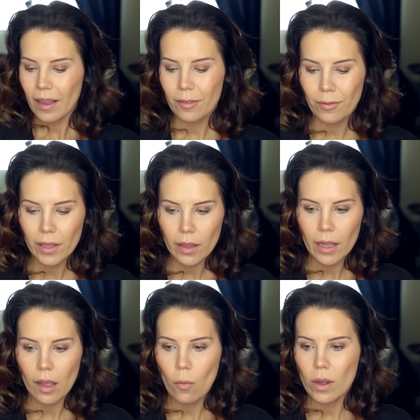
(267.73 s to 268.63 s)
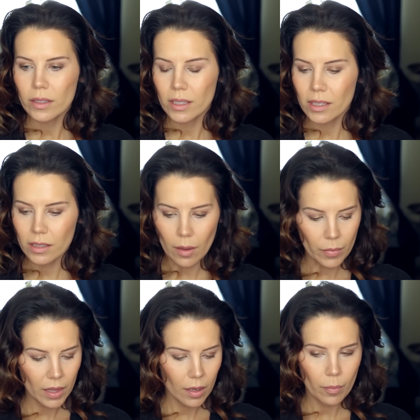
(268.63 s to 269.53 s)
I feel like I want
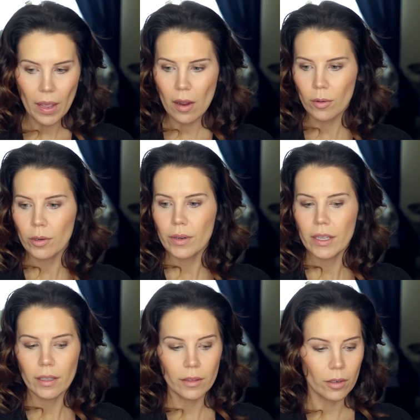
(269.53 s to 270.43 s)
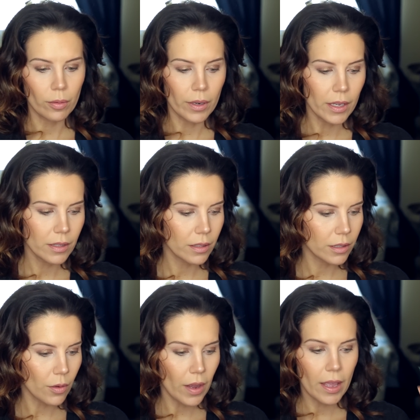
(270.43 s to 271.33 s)
something powdery in the
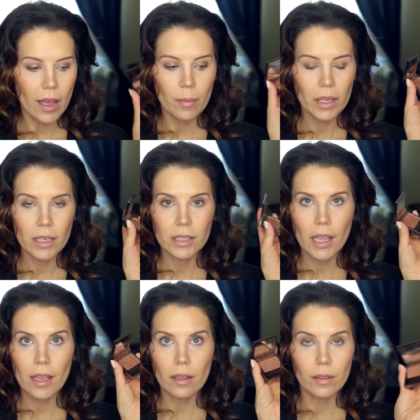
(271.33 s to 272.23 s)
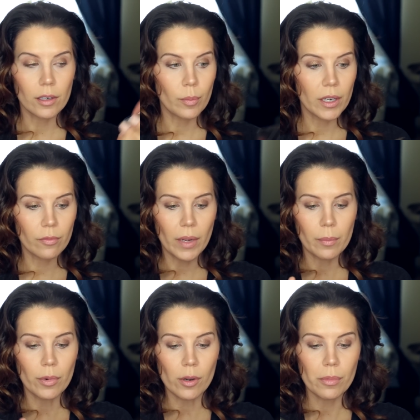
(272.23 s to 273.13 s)
crease, so I am going to take a little bit of my
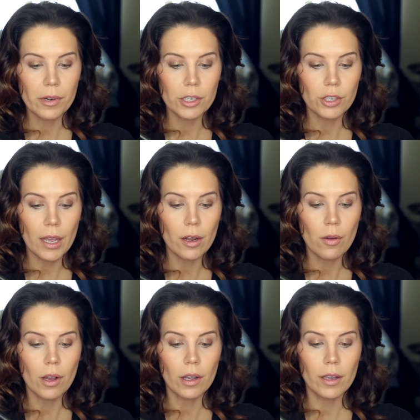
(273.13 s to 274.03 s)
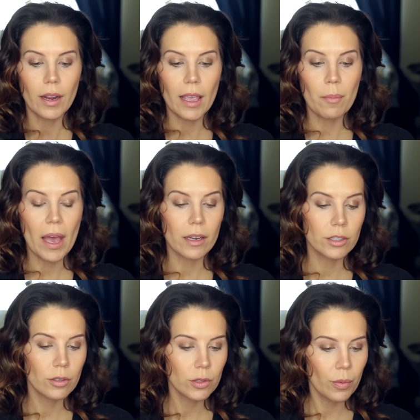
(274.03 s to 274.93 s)
Burberry shadow on a
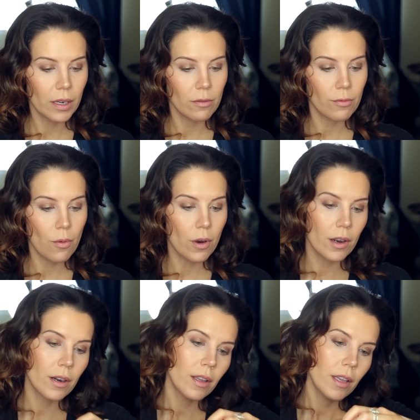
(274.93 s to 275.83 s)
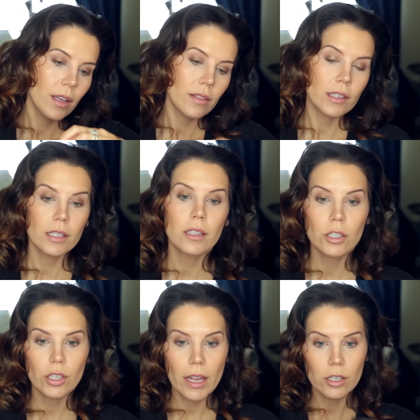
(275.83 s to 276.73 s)
MAC 224. This is the
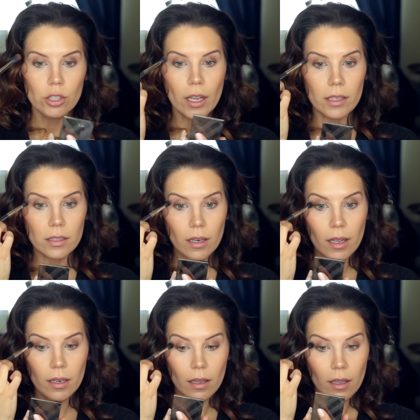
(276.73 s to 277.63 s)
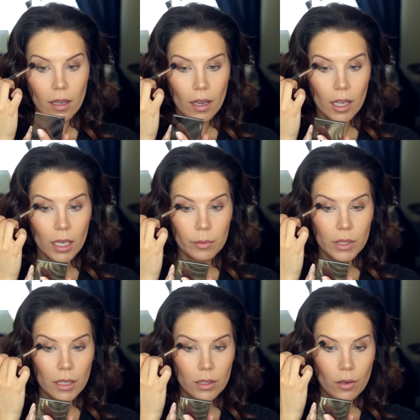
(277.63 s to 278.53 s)
shade Chestnut, and I'm
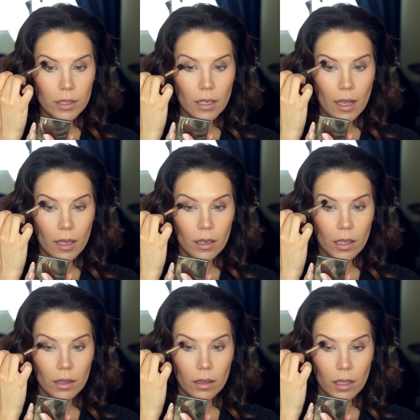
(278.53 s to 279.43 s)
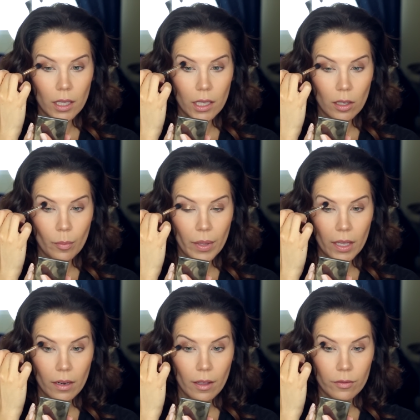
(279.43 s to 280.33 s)
just going to add a little
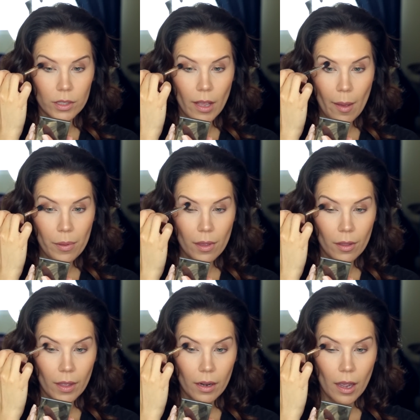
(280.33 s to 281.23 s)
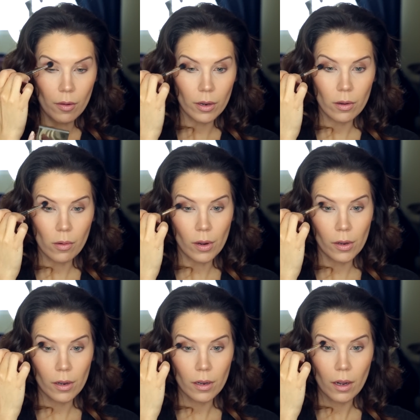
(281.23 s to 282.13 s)
bit of depth on that outer
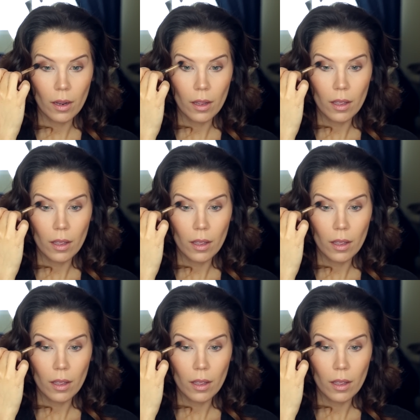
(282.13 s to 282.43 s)
corner